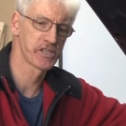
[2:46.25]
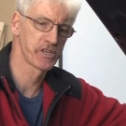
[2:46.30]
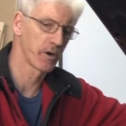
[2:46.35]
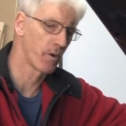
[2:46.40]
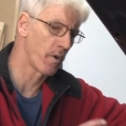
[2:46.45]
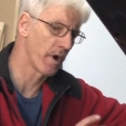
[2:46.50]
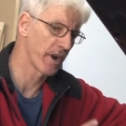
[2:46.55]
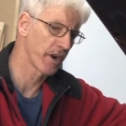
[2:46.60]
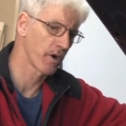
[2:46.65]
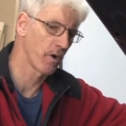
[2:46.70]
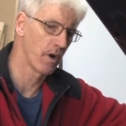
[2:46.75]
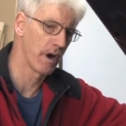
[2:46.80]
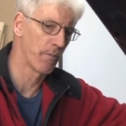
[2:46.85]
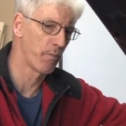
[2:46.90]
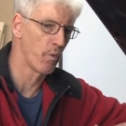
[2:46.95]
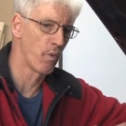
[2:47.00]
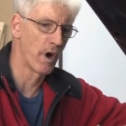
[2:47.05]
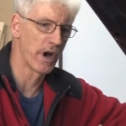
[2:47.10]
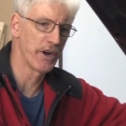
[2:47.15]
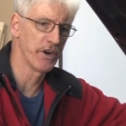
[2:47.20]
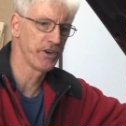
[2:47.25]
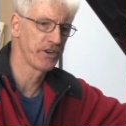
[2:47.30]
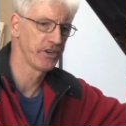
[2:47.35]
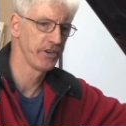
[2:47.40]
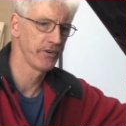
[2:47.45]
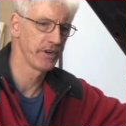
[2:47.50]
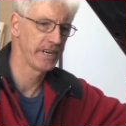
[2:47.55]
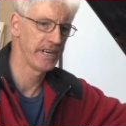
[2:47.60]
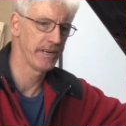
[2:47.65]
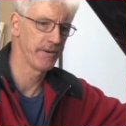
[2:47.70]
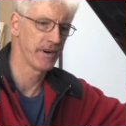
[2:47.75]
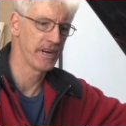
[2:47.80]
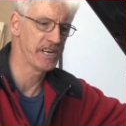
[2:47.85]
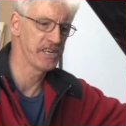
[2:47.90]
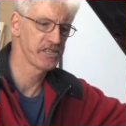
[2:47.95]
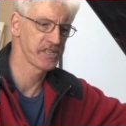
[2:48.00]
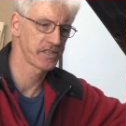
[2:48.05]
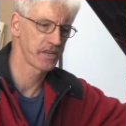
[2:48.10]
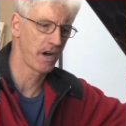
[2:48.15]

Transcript: You'll want to go up one or two heat ranges